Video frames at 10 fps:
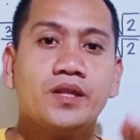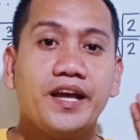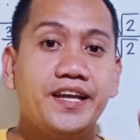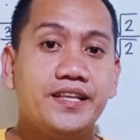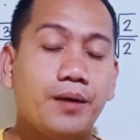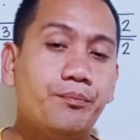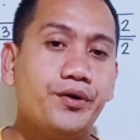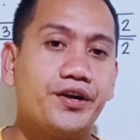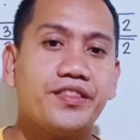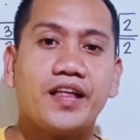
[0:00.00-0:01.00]
a
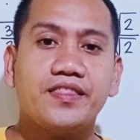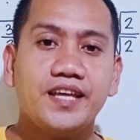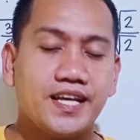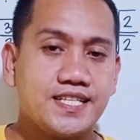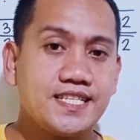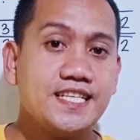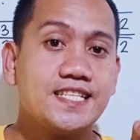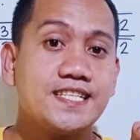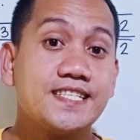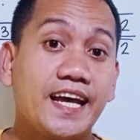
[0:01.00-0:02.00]
number that is
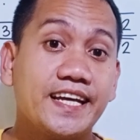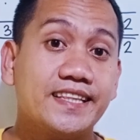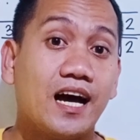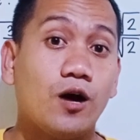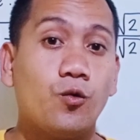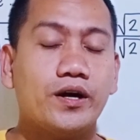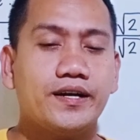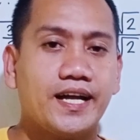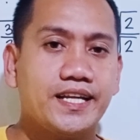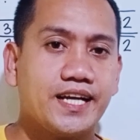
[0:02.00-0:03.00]
inside our
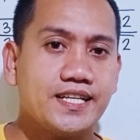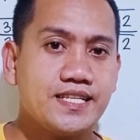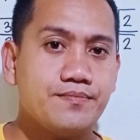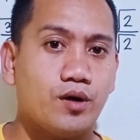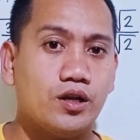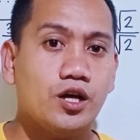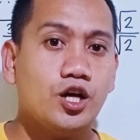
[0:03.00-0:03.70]
radical symbol